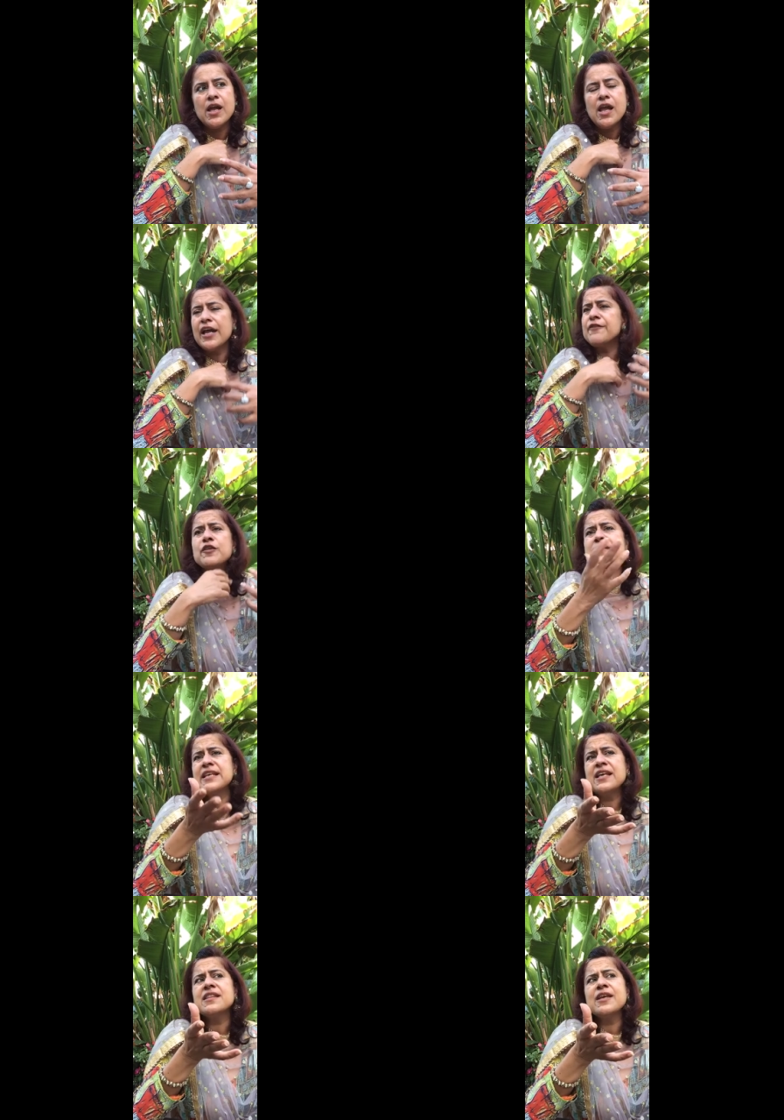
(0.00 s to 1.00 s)
And if you're
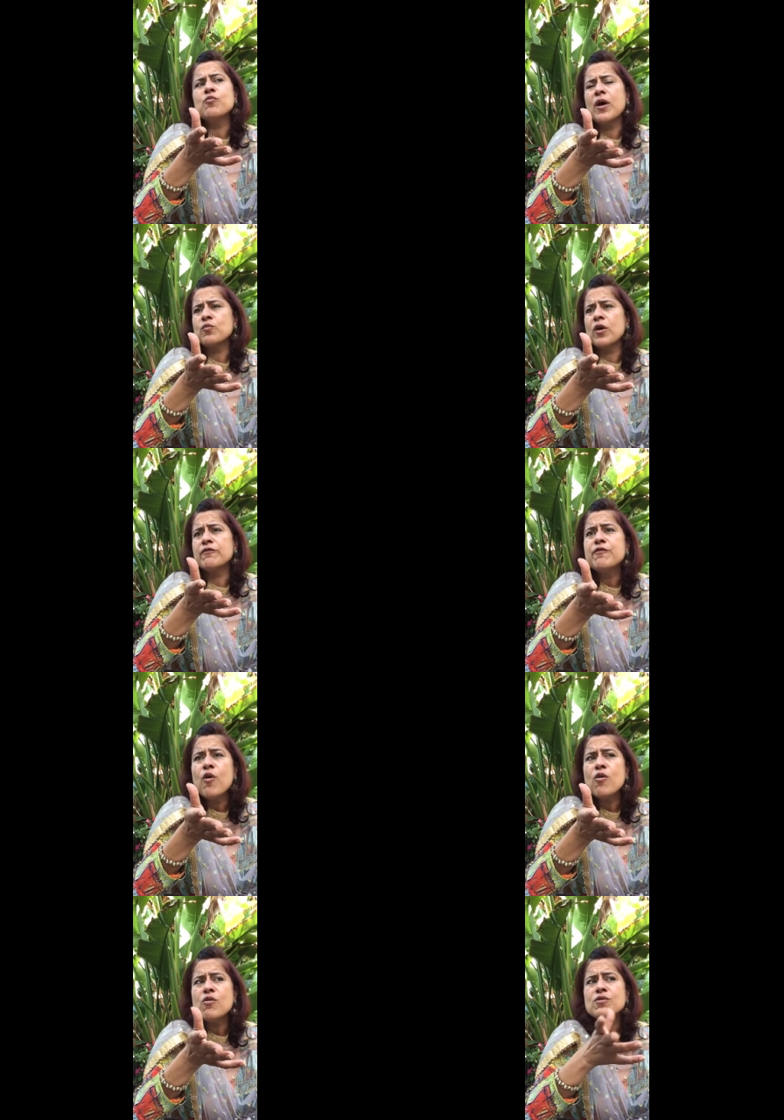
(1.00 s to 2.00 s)
seeing the
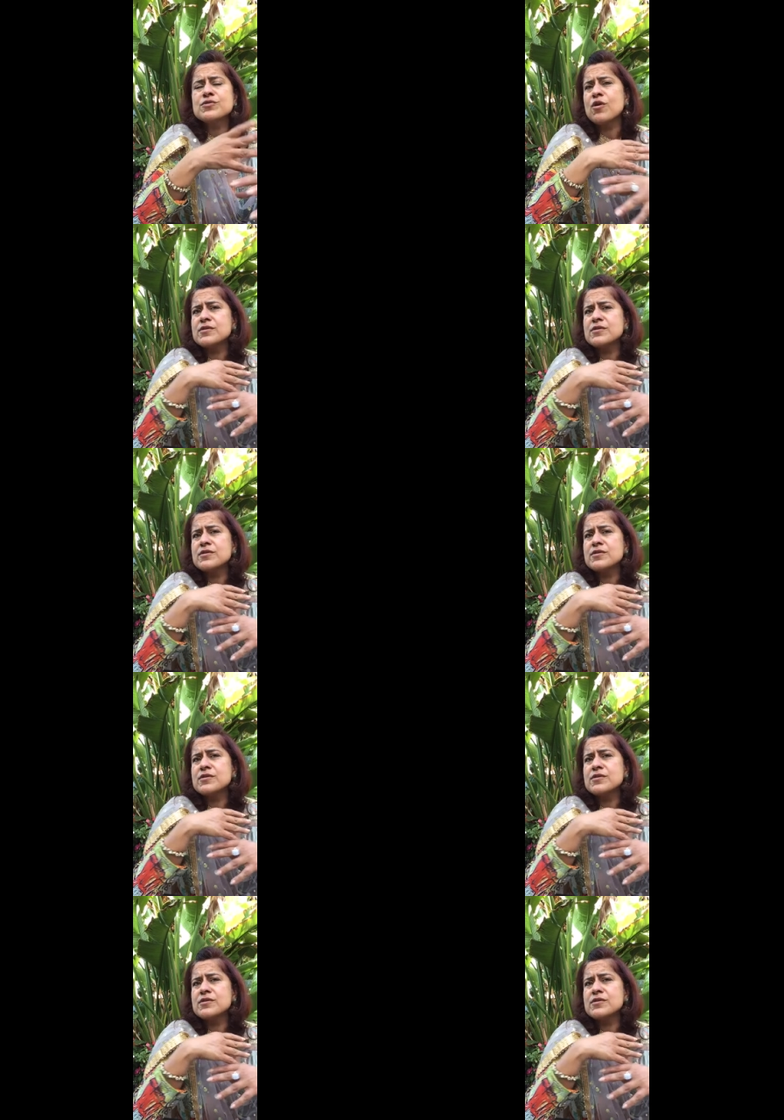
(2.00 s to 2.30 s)
114s or